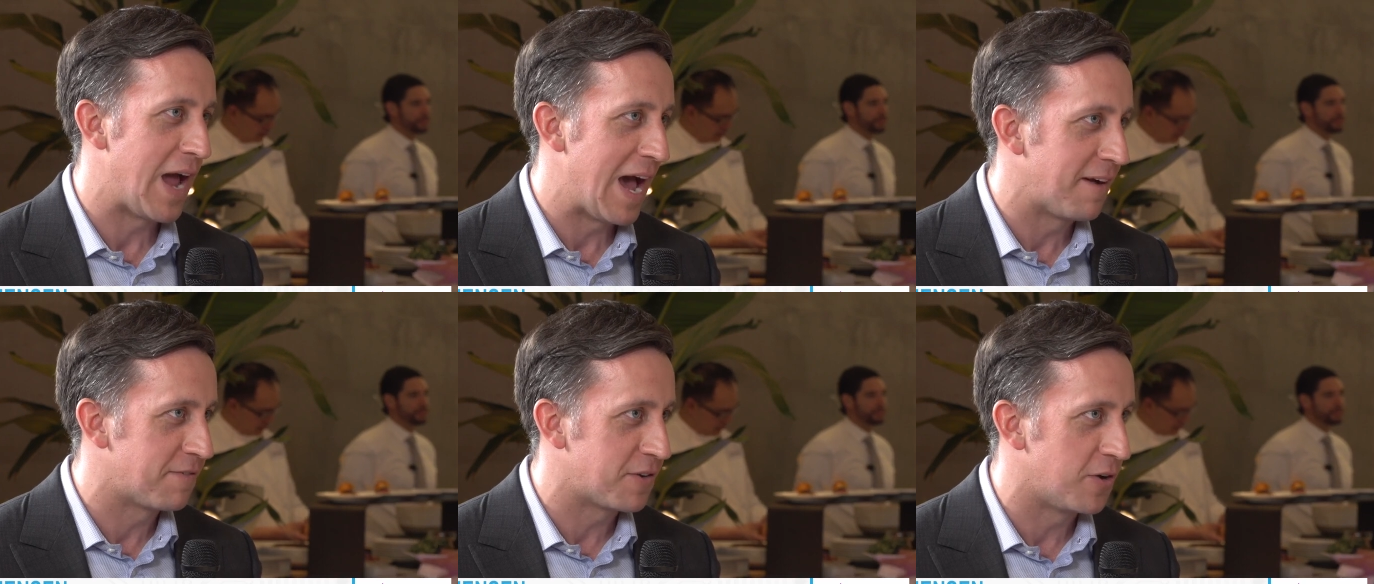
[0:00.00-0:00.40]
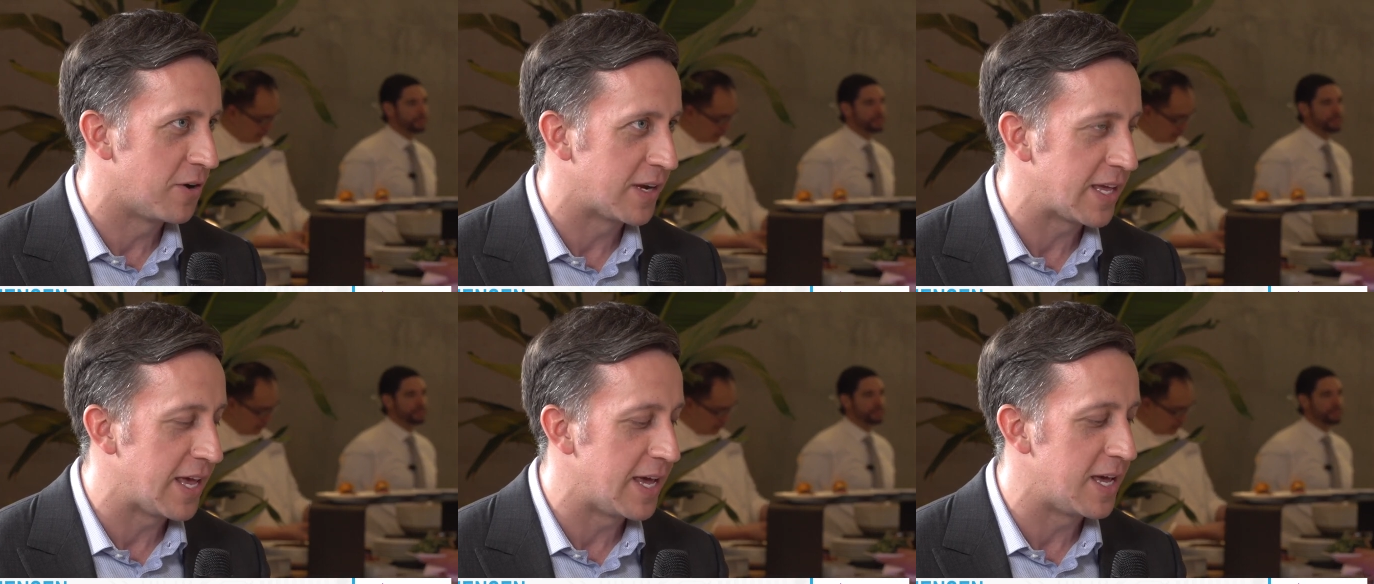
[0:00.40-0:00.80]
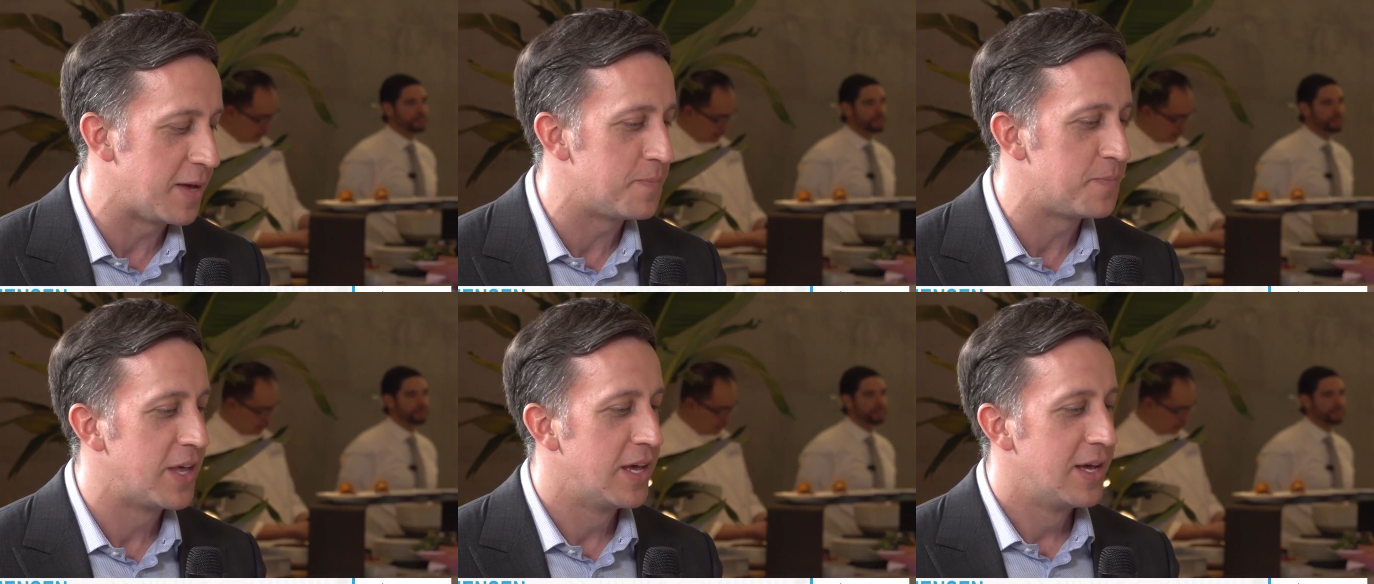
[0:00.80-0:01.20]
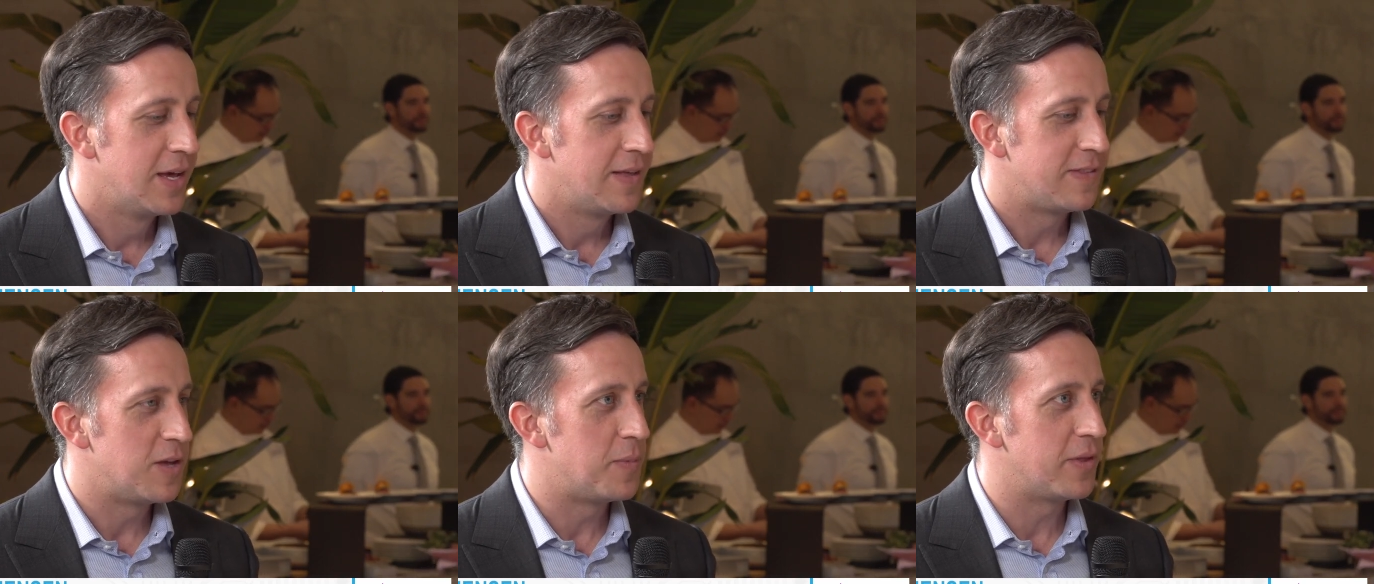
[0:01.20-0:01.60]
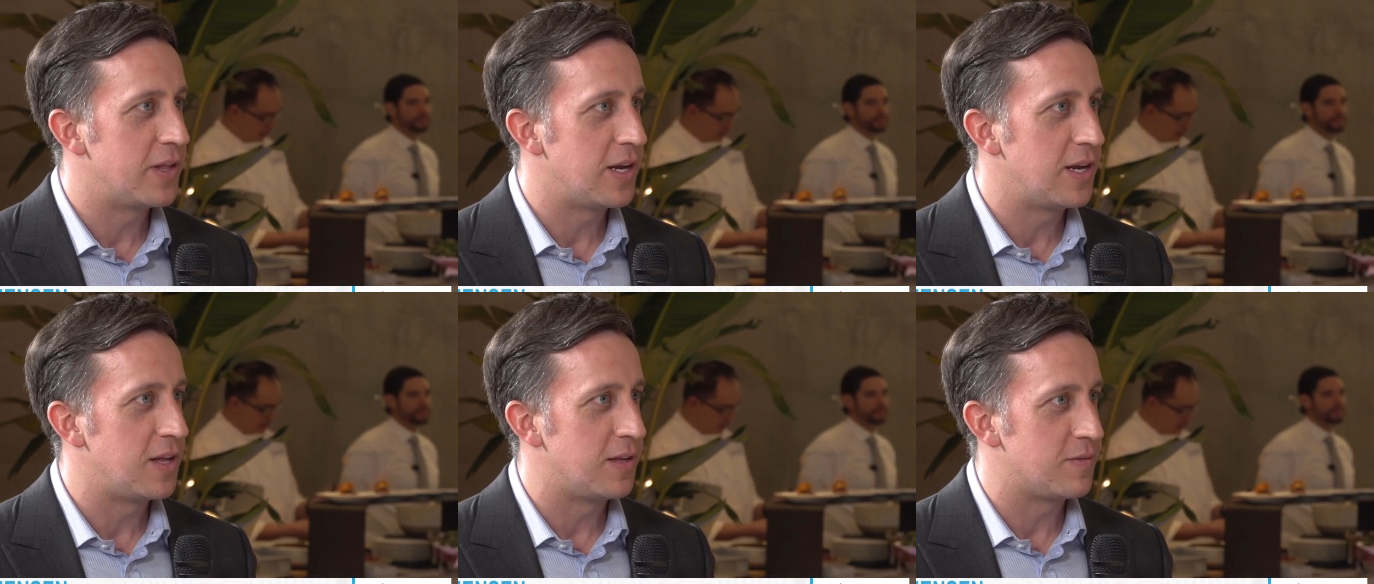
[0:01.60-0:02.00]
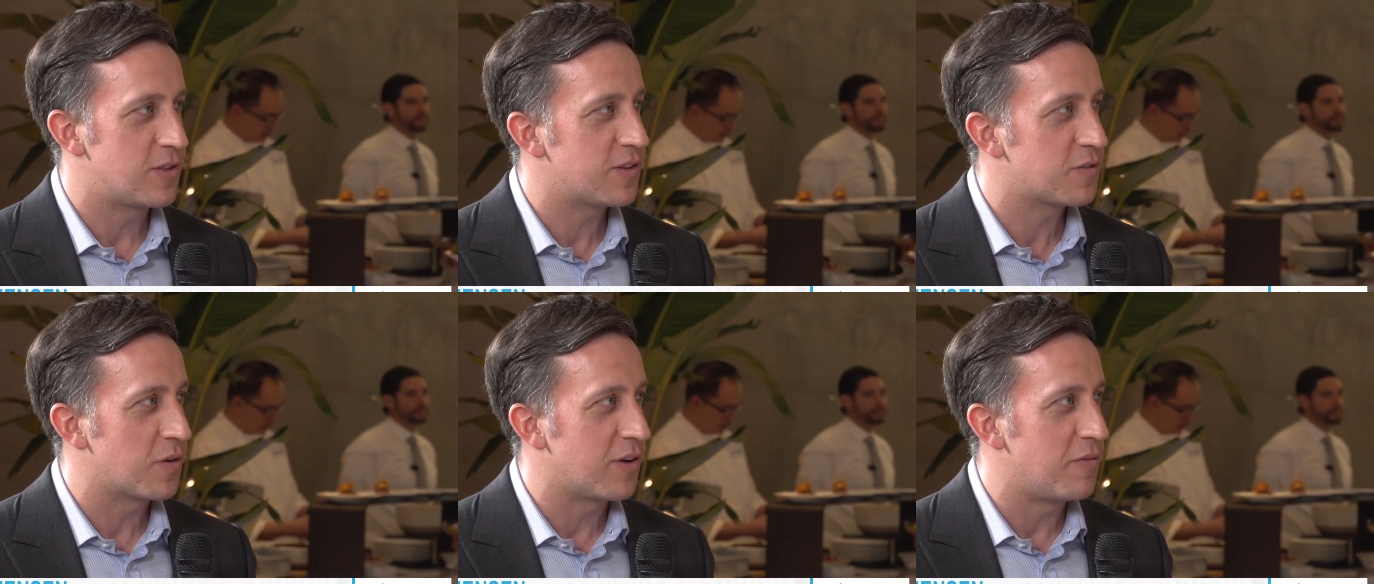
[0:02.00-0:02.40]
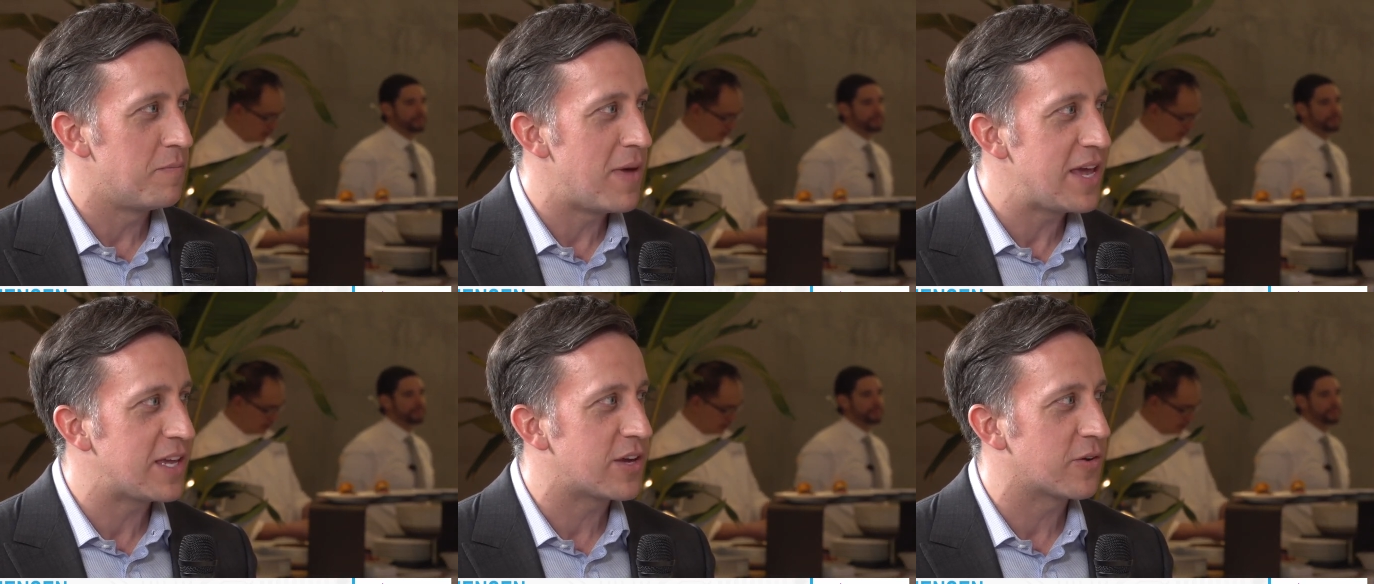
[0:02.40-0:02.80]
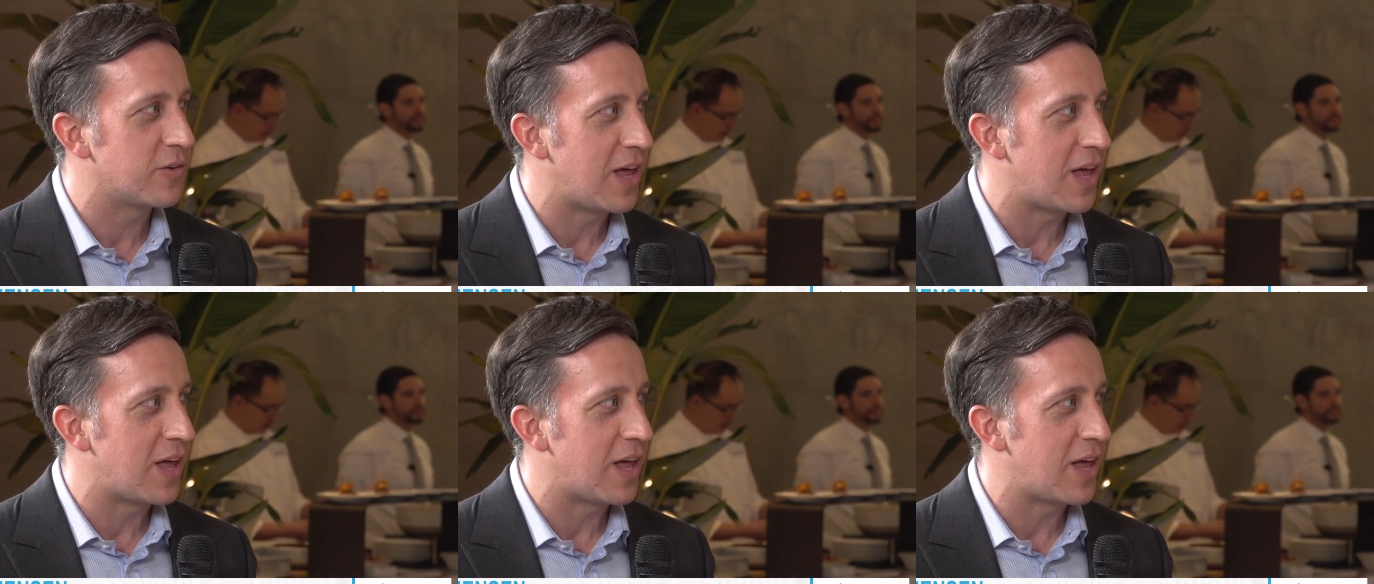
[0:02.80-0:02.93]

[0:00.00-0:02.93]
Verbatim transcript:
Speaker 1: after a game, the ability to just sort of make your